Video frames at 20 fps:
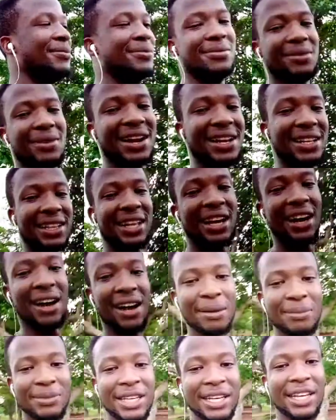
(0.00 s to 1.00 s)
Right now
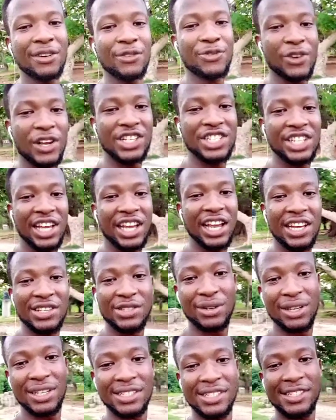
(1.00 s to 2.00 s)
I'm taking fresh air, as
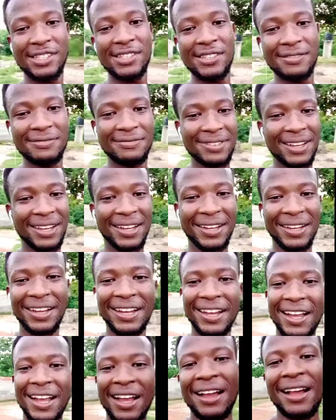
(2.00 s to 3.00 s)
you can see.
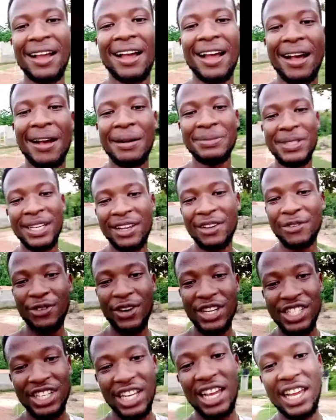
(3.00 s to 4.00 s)
I'm taking
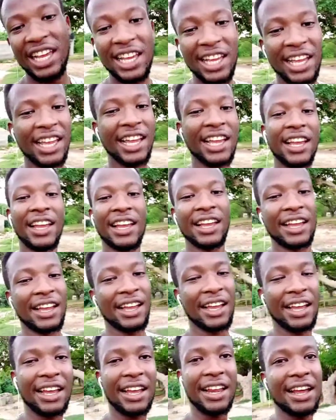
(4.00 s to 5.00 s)
fresh air,
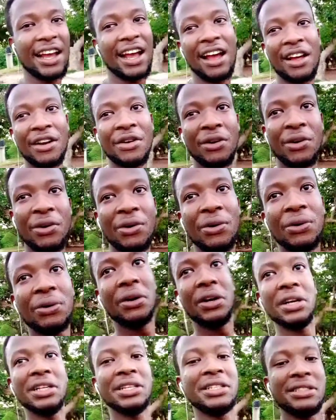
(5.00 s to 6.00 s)
and I know
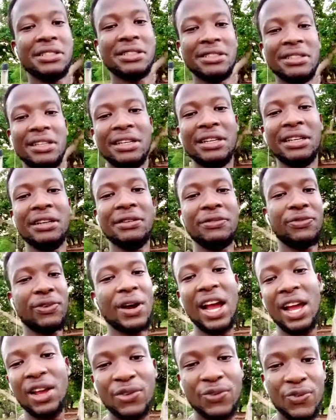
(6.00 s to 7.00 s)
in
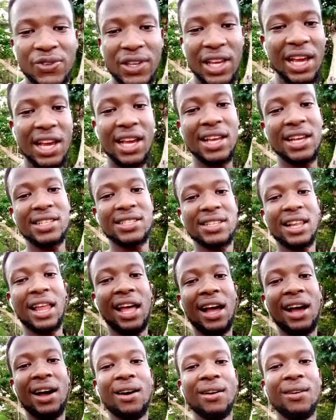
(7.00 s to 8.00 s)
5 years
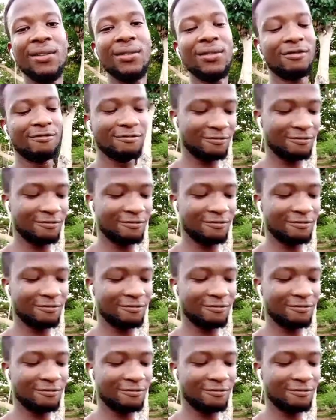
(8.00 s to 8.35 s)
now,